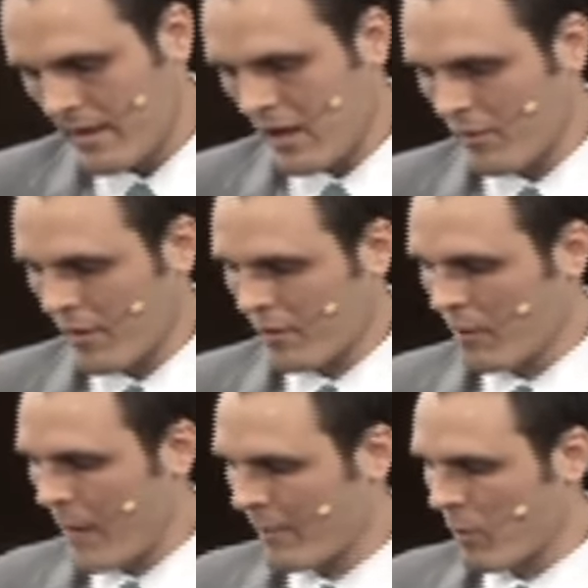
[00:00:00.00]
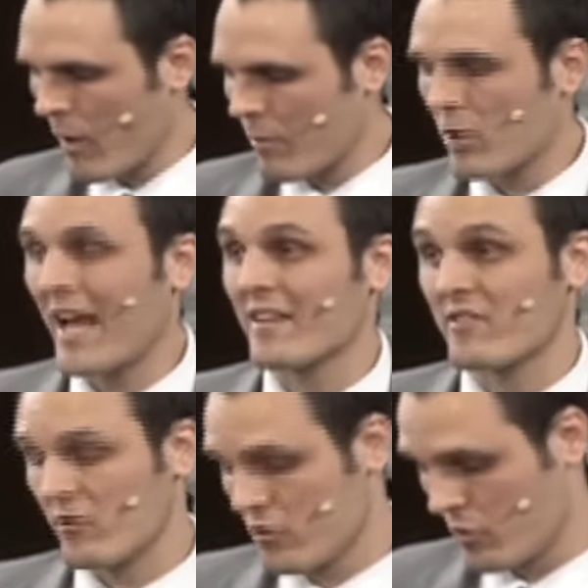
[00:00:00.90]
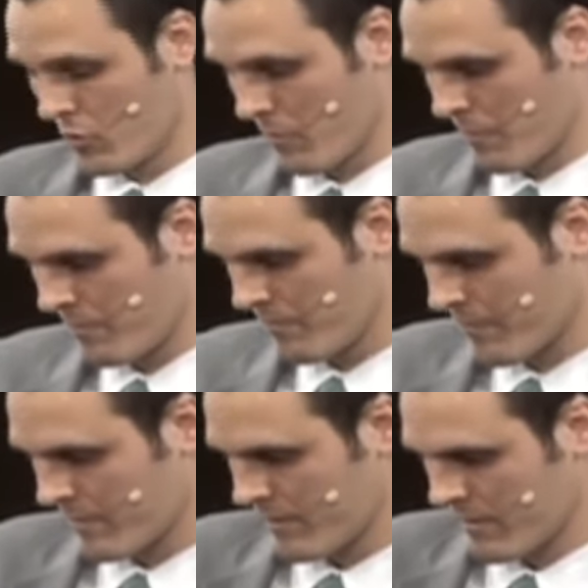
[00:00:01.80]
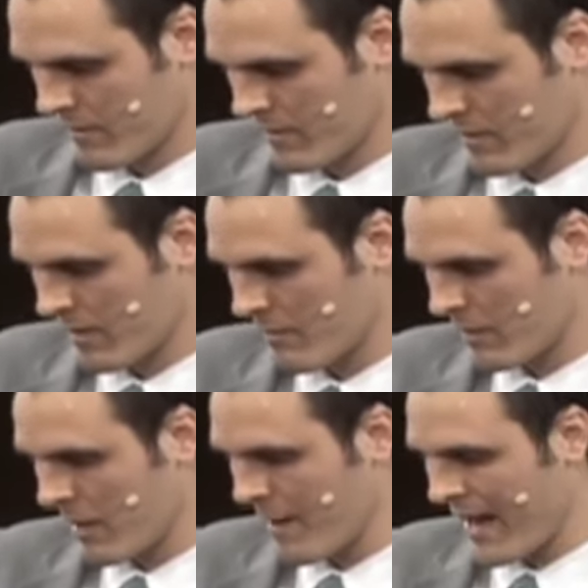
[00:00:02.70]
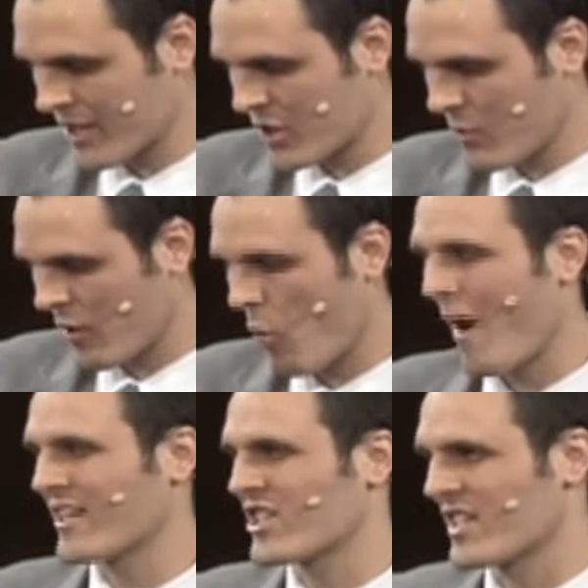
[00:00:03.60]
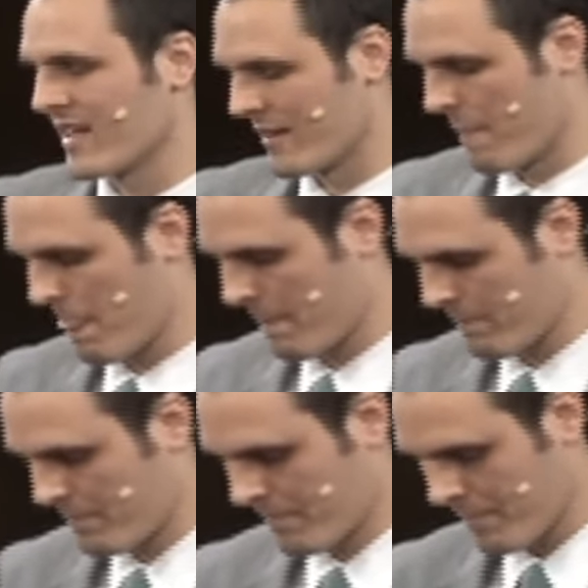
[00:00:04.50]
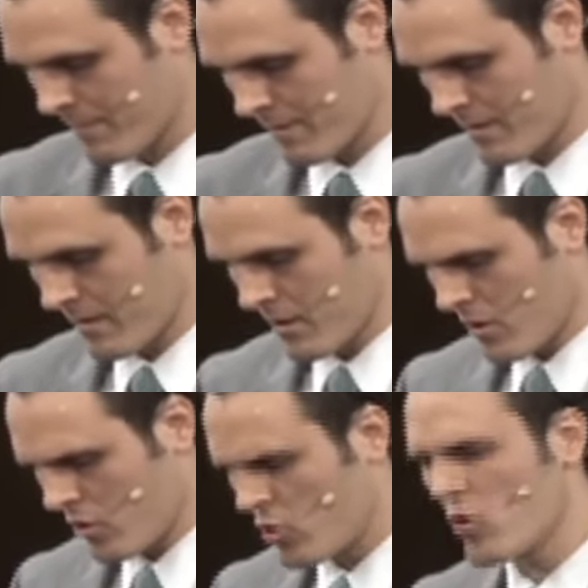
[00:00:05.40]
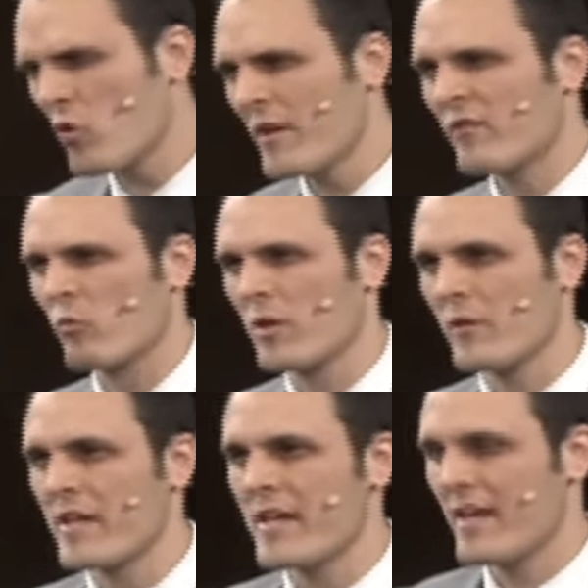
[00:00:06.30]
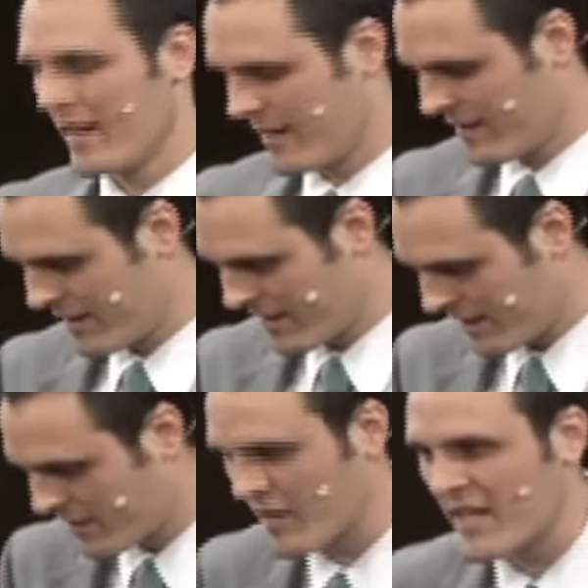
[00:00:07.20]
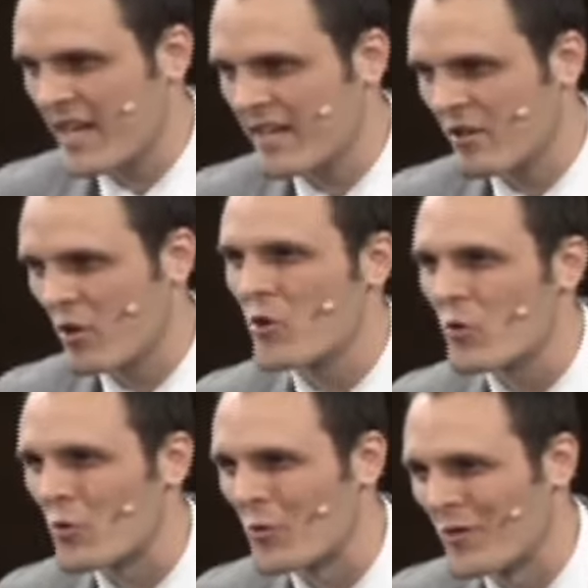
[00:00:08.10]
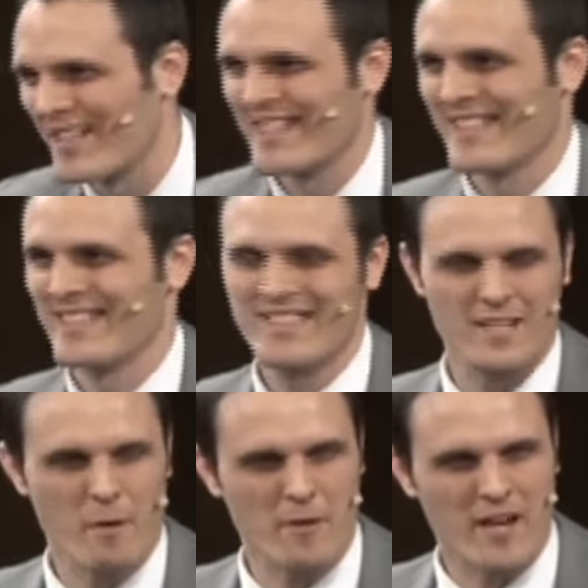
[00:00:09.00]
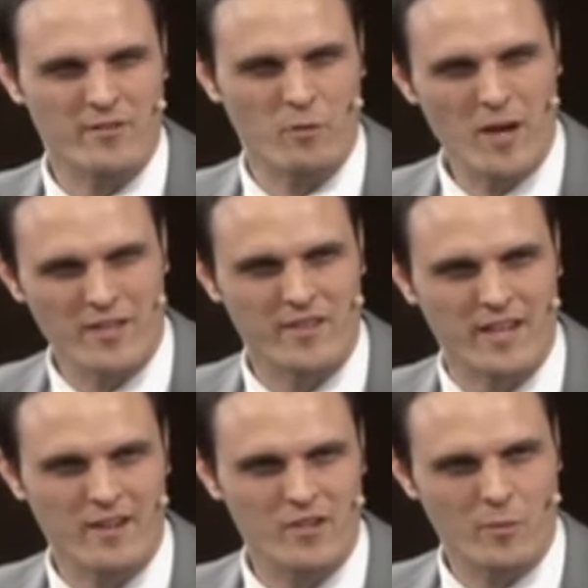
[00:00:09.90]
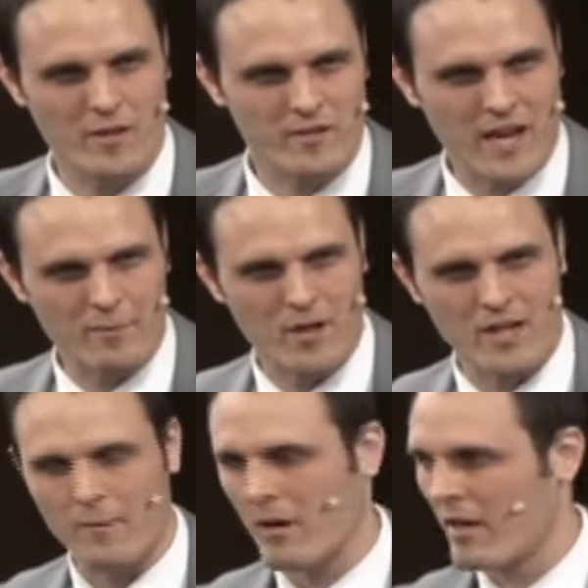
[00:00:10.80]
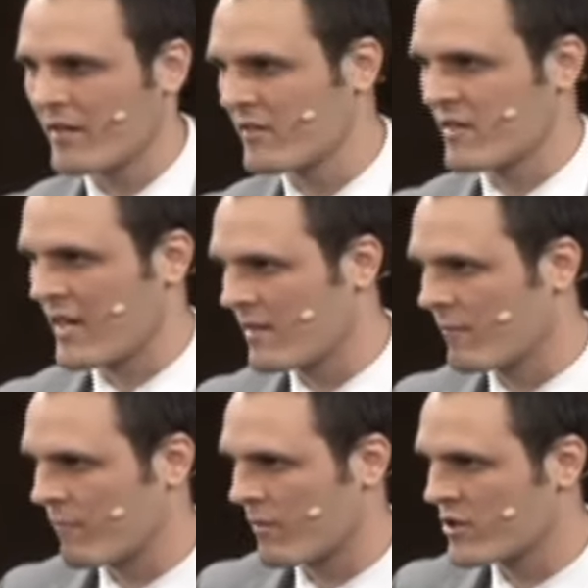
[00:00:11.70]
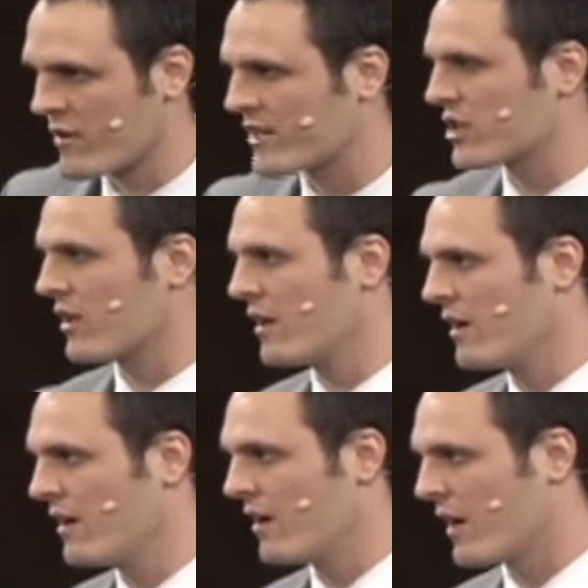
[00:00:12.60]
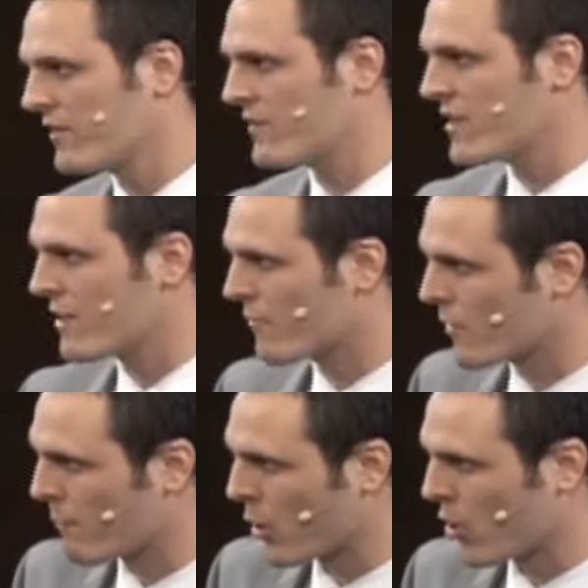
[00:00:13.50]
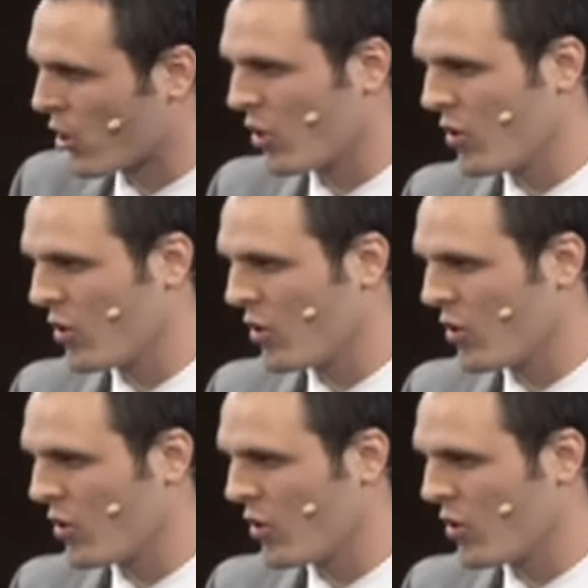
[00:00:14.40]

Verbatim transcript: Now, the third parable we will look at soon. But let me ask you a question Who is really seeking who? You might be asking, wait a second, you just spent this time talking about us seeking the, for the treasure, us seeking for the pearl.